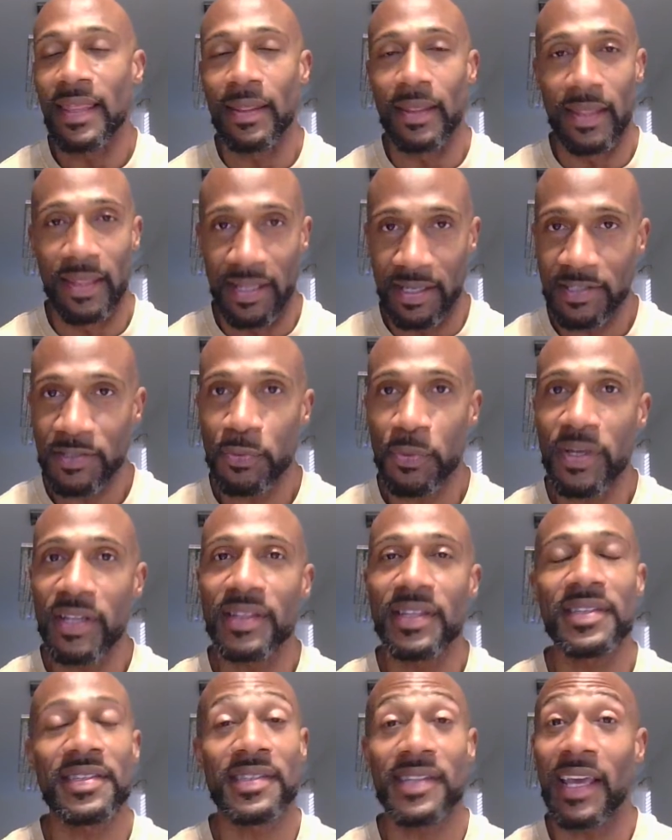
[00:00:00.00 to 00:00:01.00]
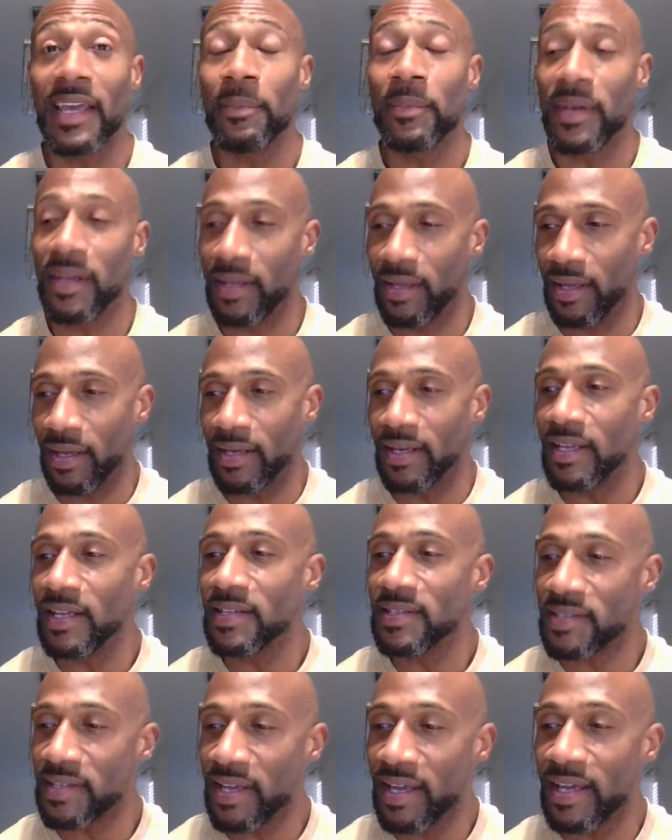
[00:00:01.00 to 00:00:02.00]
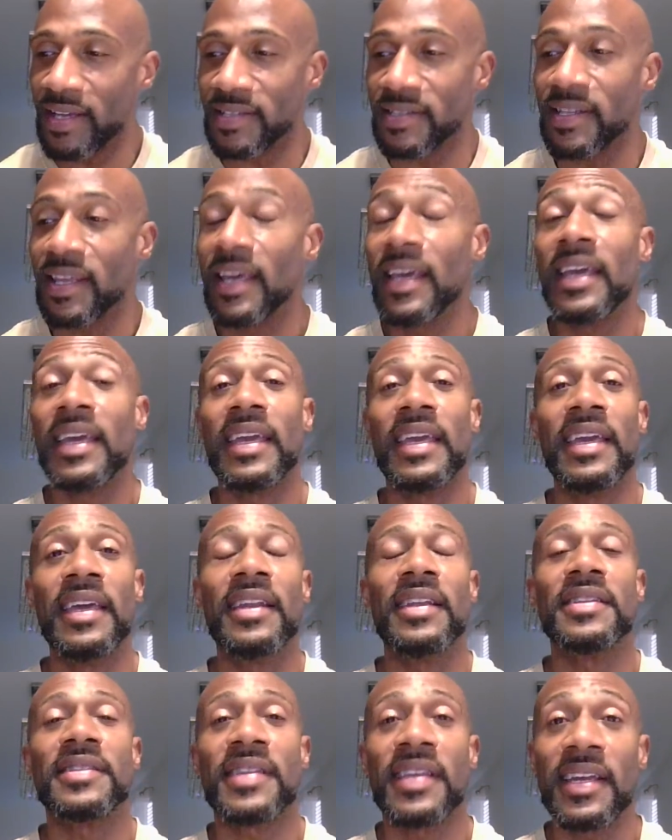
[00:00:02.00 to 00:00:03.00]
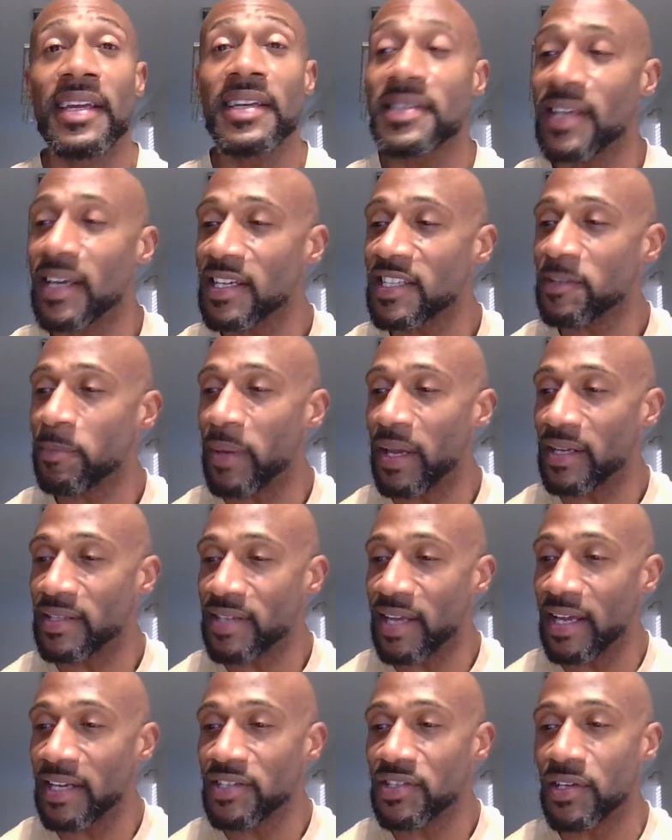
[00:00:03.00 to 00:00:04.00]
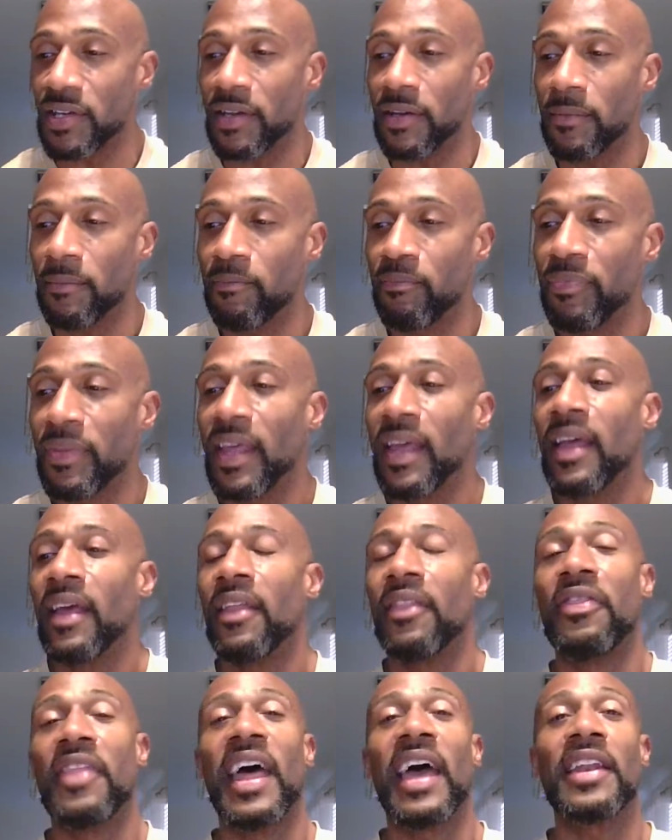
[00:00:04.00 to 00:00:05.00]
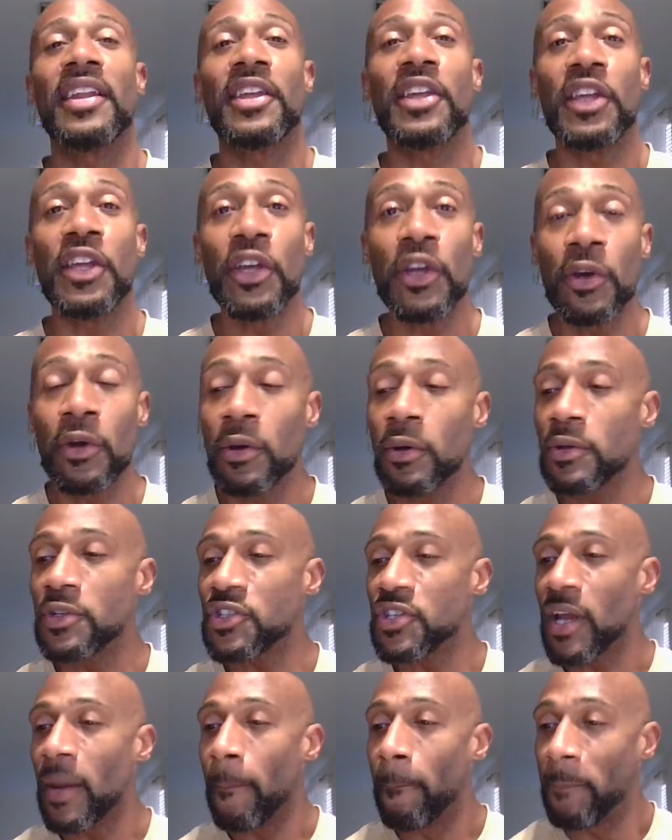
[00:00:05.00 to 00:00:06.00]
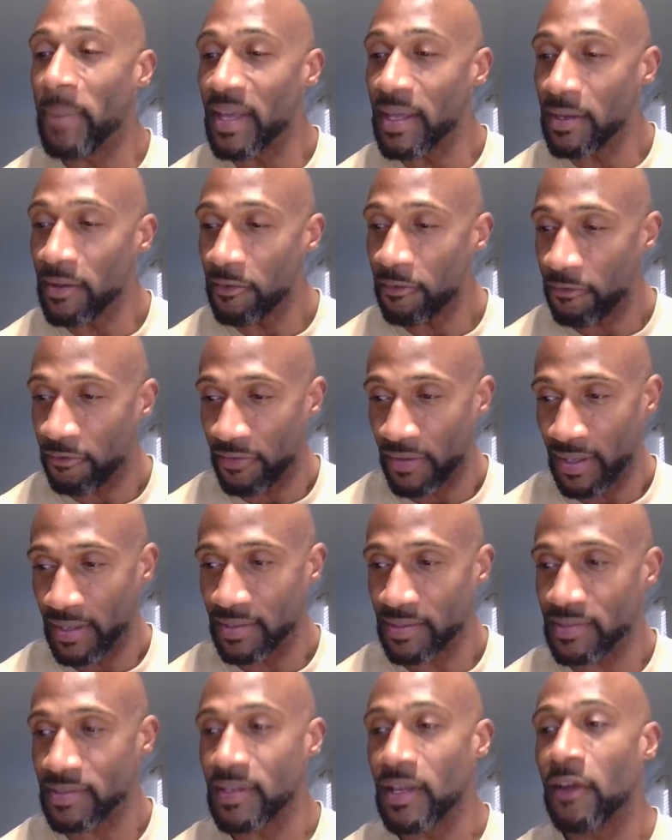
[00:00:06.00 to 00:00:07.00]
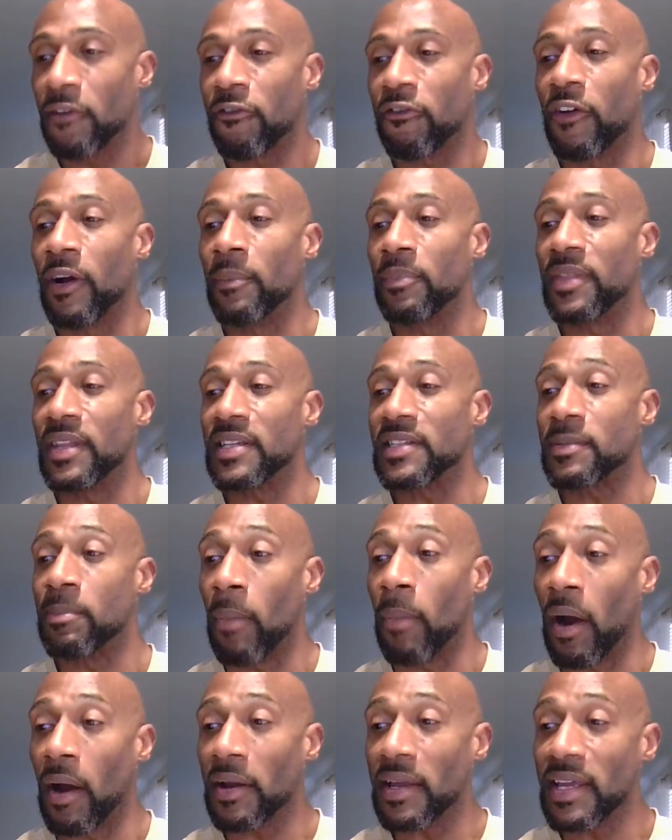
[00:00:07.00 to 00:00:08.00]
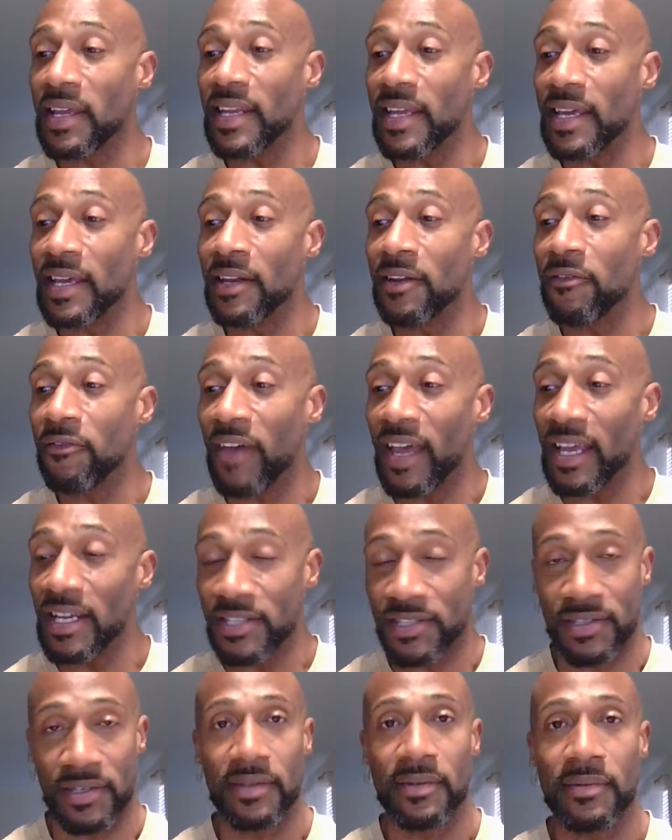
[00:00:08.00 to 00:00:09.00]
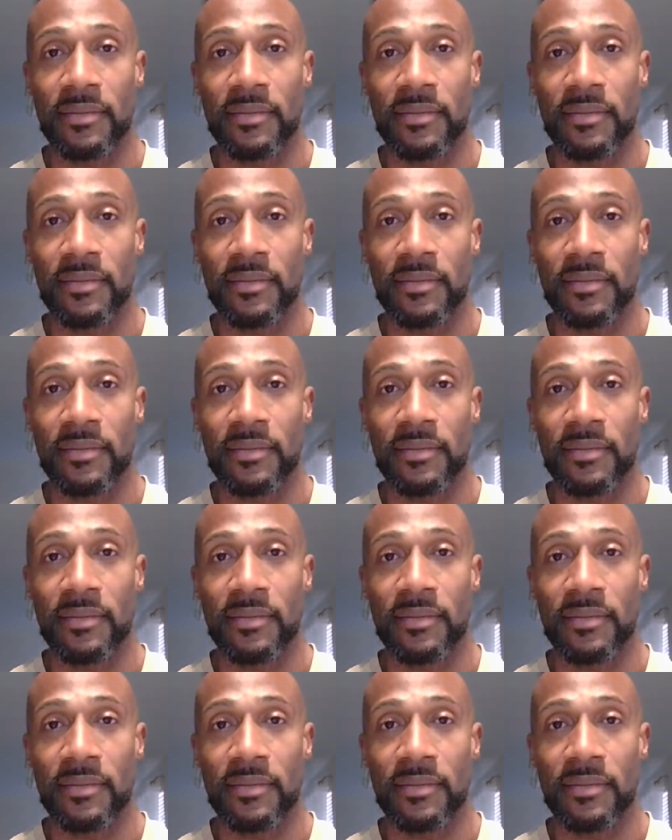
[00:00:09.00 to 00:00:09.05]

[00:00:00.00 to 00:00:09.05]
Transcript: Let's read the statement again. He says it is his expectation that huge benefits from this market innovation,